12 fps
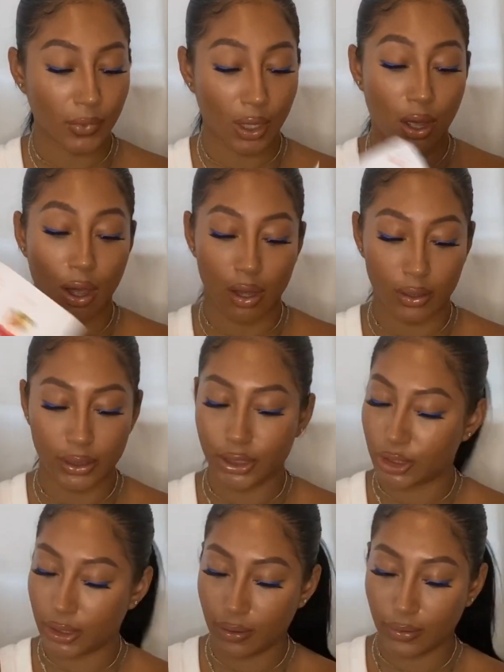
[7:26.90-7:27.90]

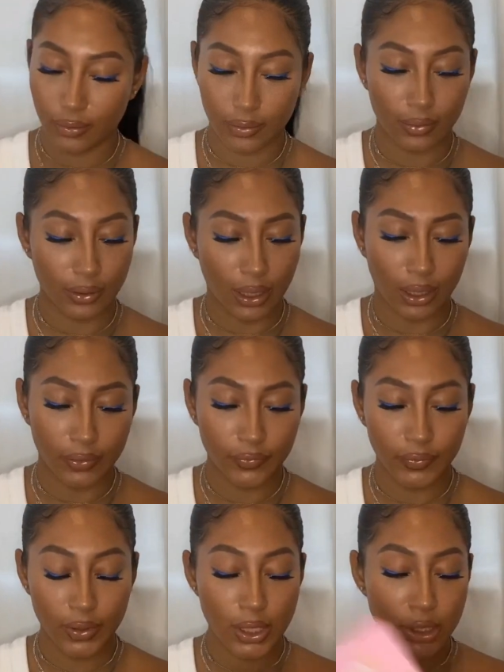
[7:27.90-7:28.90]
collagen, love,
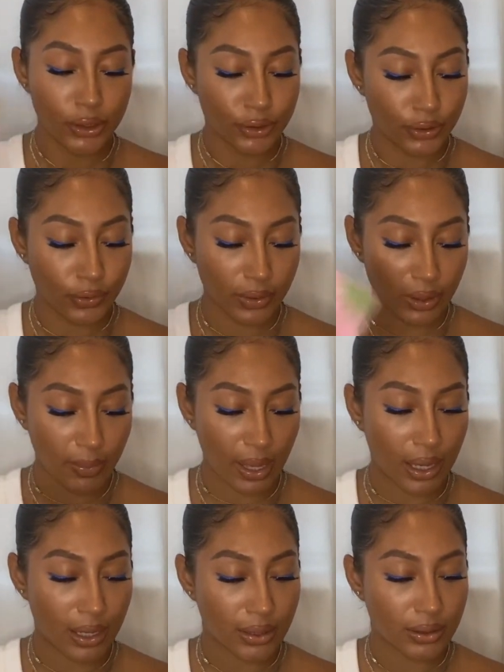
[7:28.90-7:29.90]
soothing
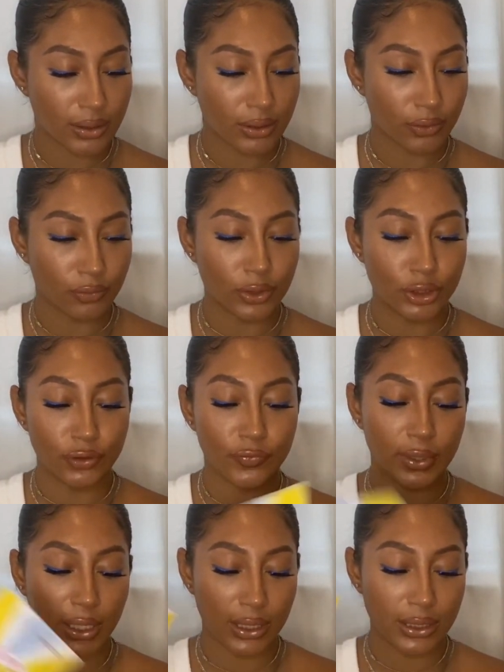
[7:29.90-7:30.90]
mask,
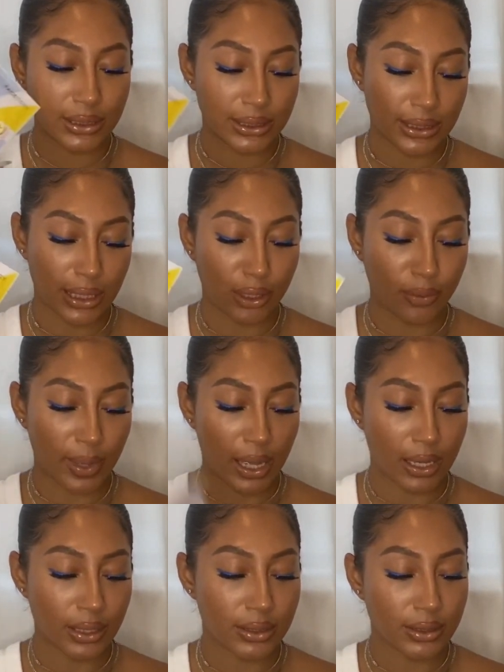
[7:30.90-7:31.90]
rejuvenating snail
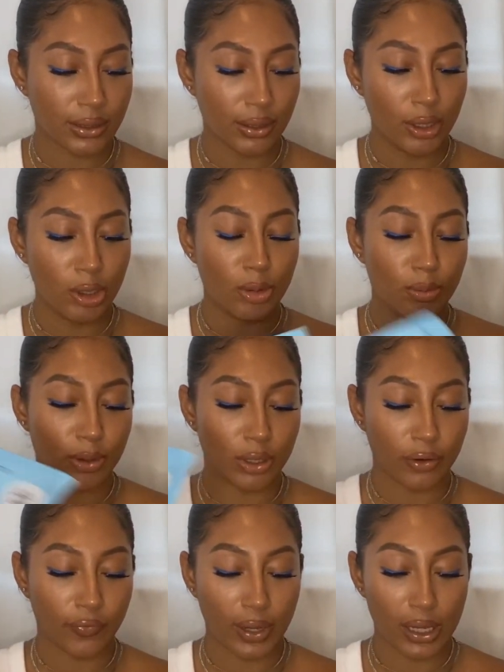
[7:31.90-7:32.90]
mask,
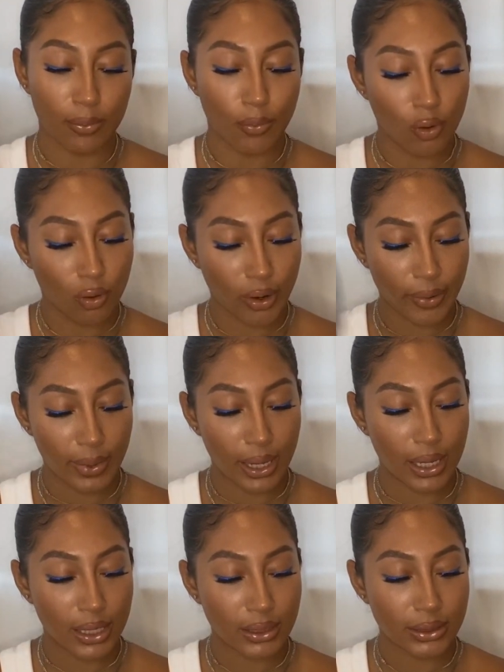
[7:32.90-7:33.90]
purifying pore
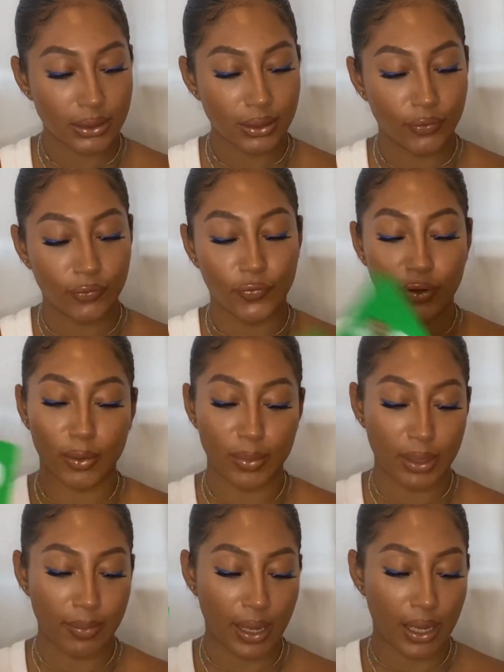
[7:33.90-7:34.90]
mask,
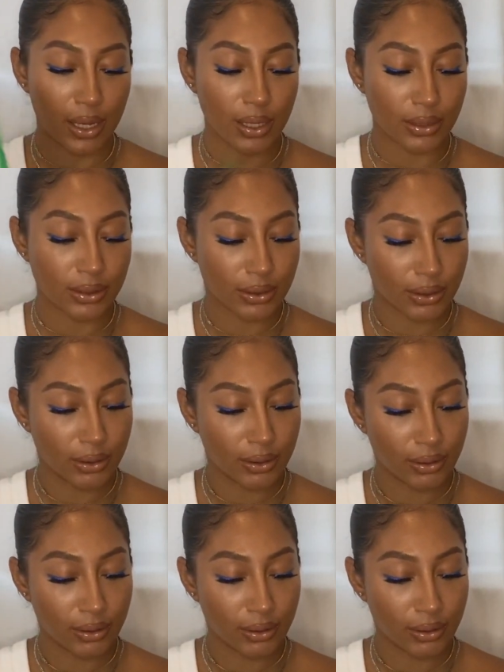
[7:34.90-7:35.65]
firming mask,